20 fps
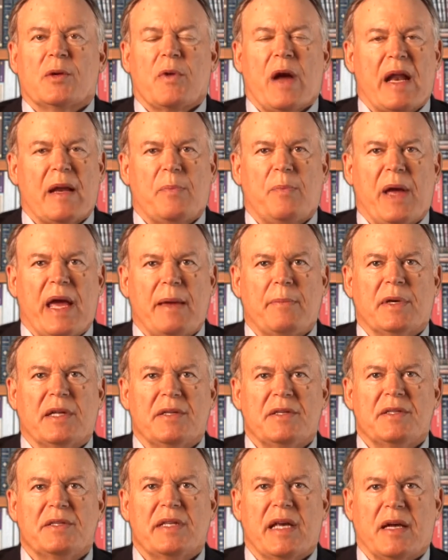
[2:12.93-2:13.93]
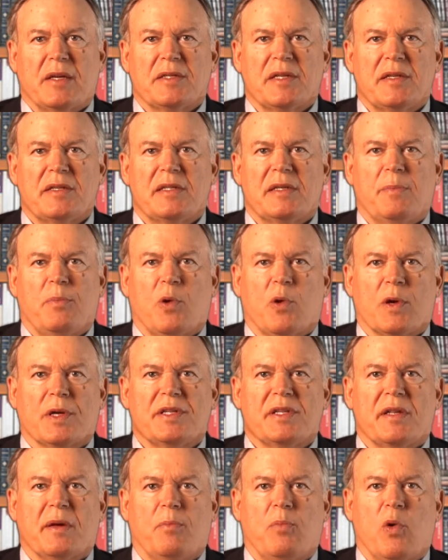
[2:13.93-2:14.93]
Granite Payments sells and
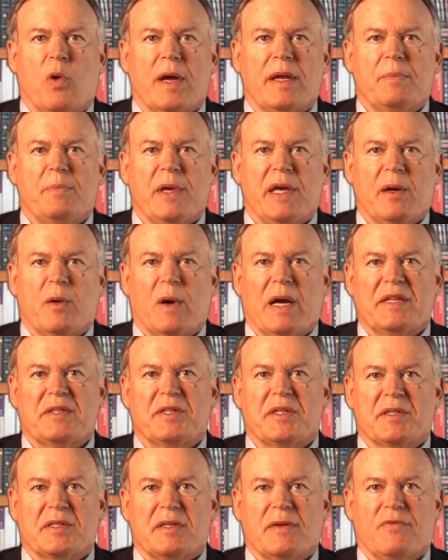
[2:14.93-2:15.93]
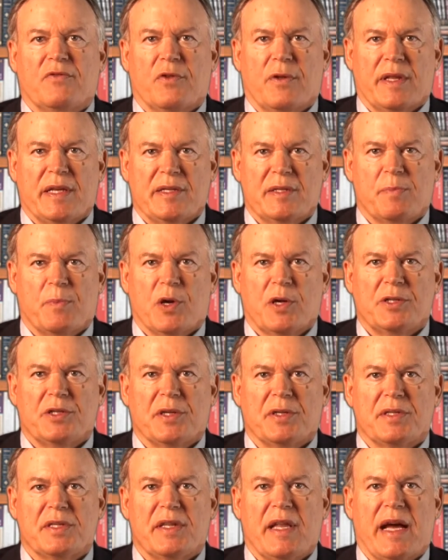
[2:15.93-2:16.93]
supports the Point POS system for these
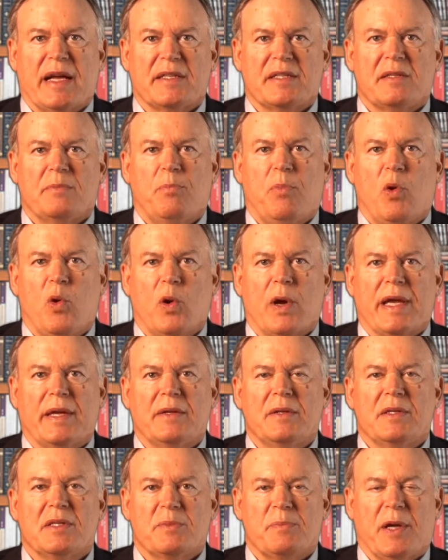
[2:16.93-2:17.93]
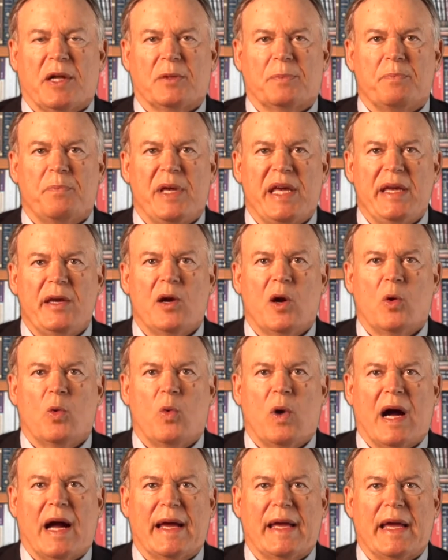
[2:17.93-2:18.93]
merchants. That's Point, spelled
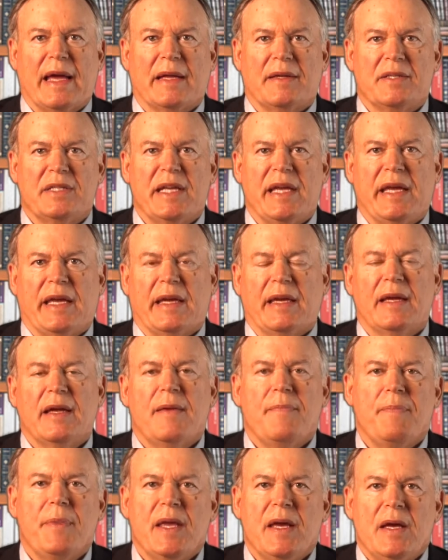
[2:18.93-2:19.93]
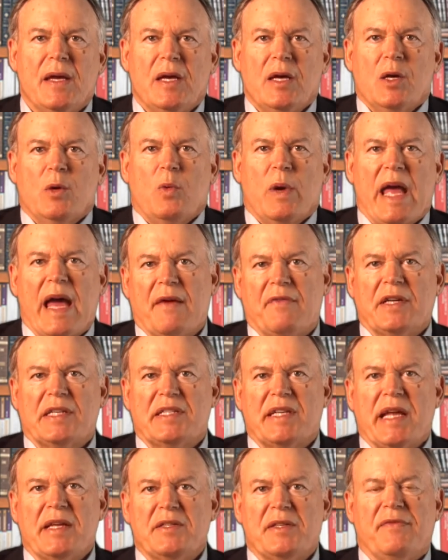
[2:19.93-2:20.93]
P-O-Y-N-T. We have
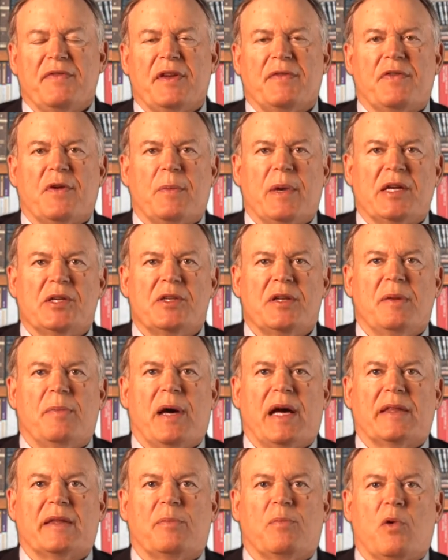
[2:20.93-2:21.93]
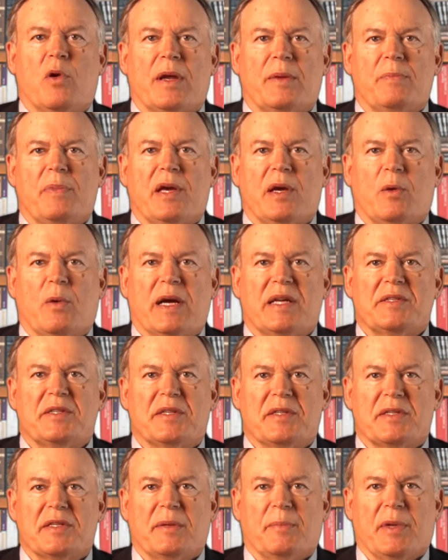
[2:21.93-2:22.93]
extensive information about the Point POS
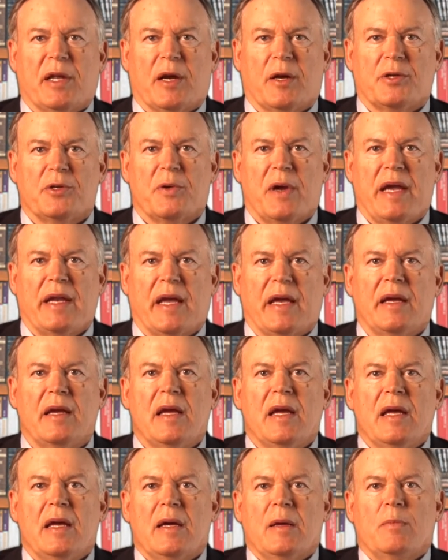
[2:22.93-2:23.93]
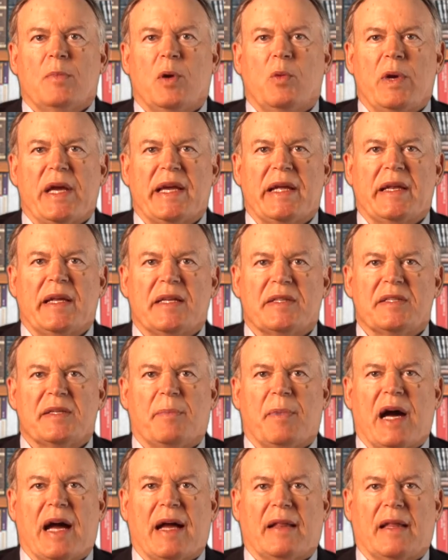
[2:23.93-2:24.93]
system in our training, but we can hit
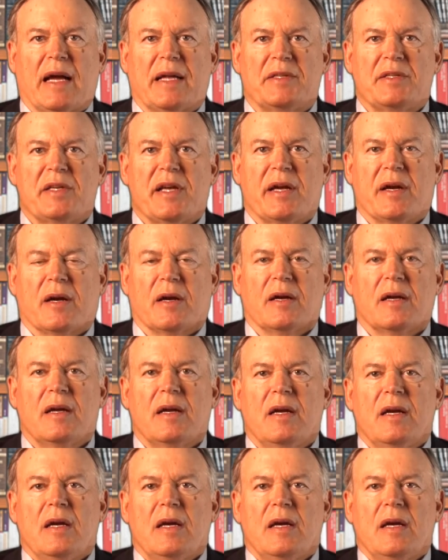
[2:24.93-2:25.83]
some highlights here.